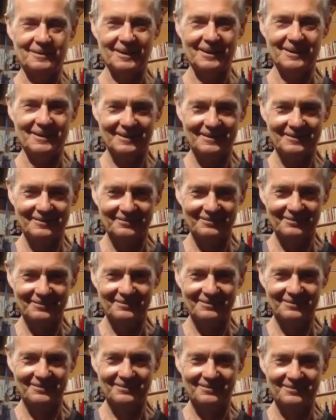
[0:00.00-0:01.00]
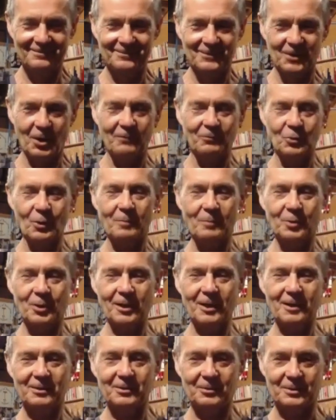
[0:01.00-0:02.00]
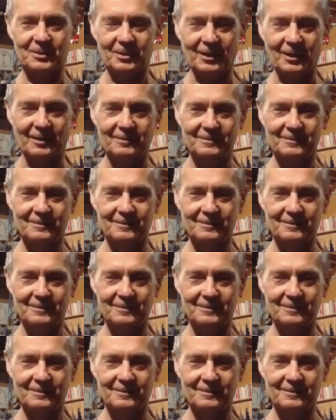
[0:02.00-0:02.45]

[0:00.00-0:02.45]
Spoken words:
right? You have to upgrade yourself.